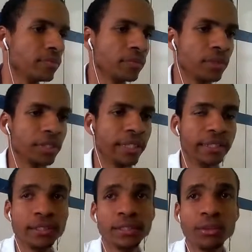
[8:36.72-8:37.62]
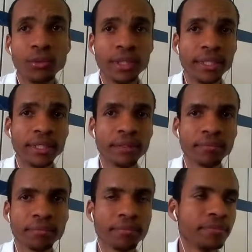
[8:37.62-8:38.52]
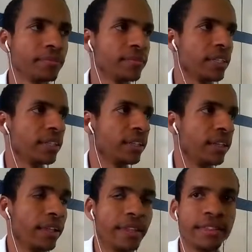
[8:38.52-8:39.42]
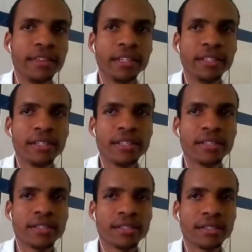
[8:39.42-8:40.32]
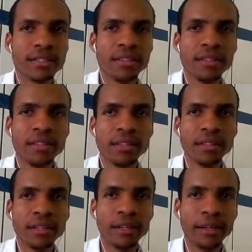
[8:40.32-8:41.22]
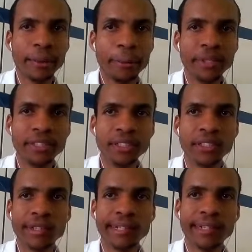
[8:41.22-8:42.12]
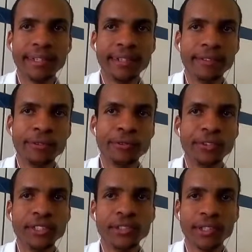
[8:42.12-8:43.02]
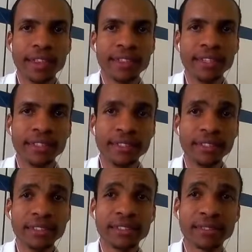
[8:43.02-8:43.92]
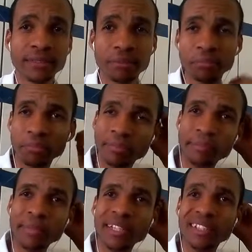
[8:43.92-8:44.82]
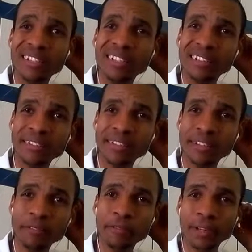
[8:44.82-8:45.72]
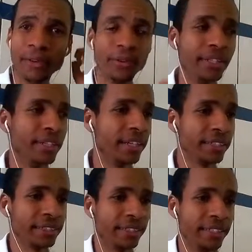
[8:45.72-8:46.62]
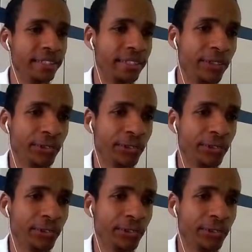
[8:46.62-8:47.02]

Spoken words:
Okay, it's still running, and this particular video, I think it's being very extensive.